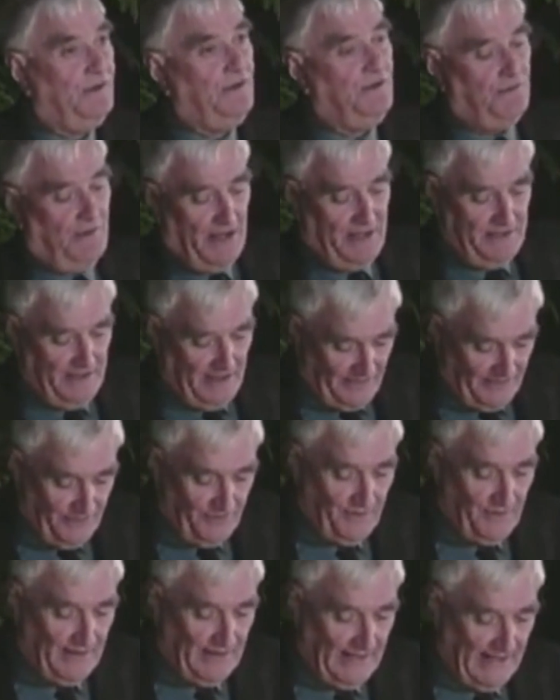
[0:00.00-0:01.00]
into
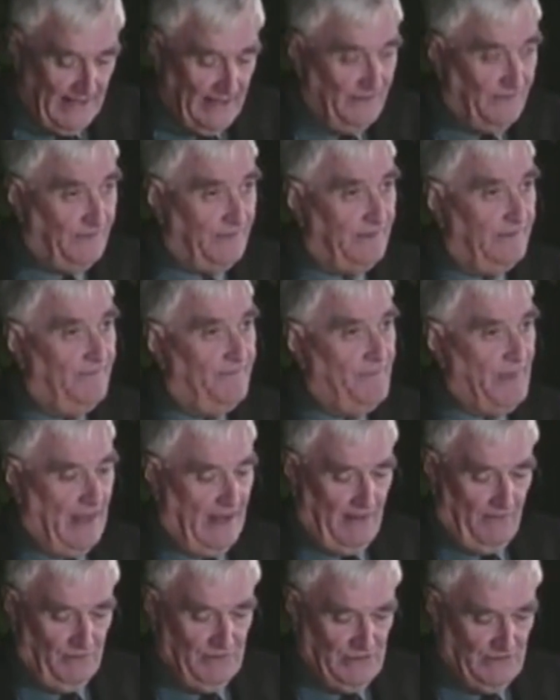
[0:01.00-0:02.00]
another case,
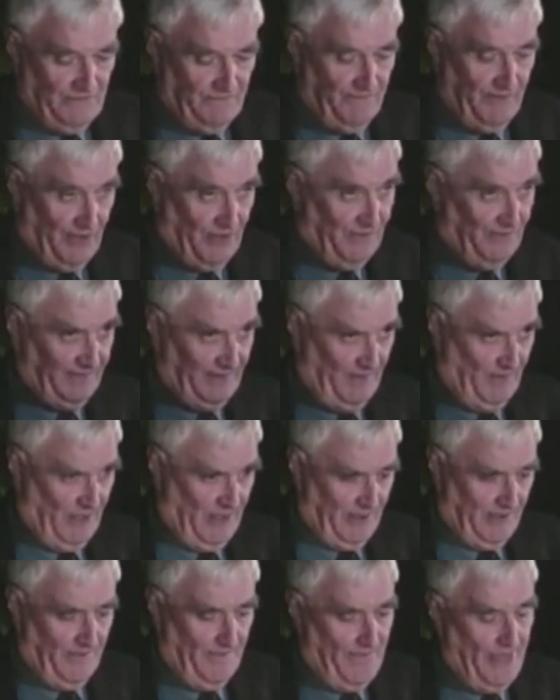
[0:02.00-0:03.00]
which is very
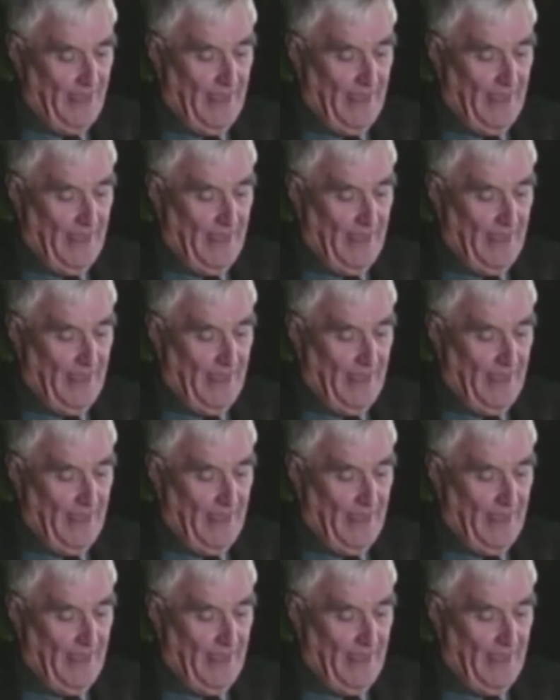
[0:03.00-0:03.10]
similar,